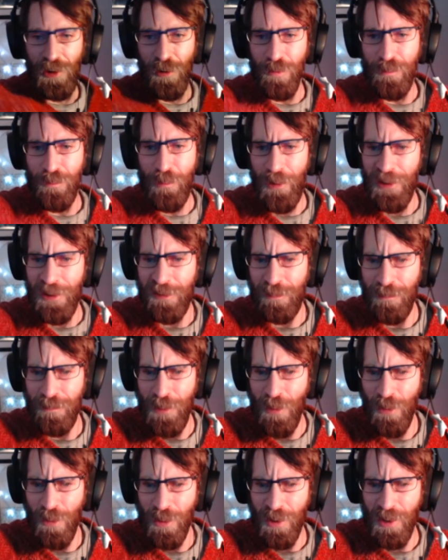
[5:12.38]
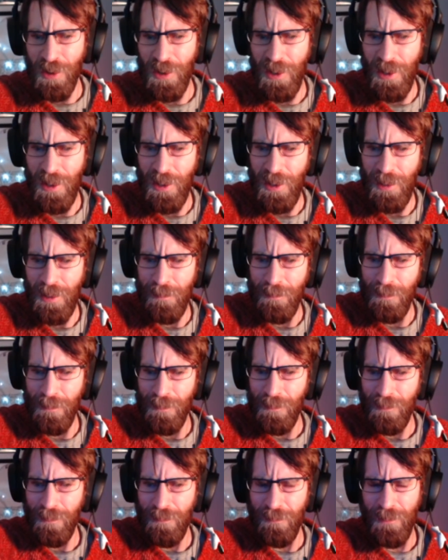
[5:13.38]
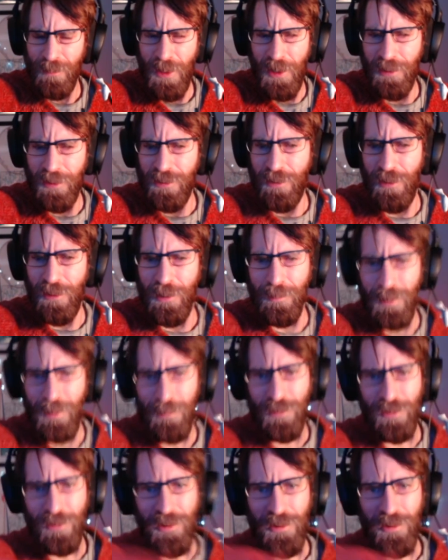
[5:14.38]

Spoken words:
breast milk ice cream? I'm sure there's a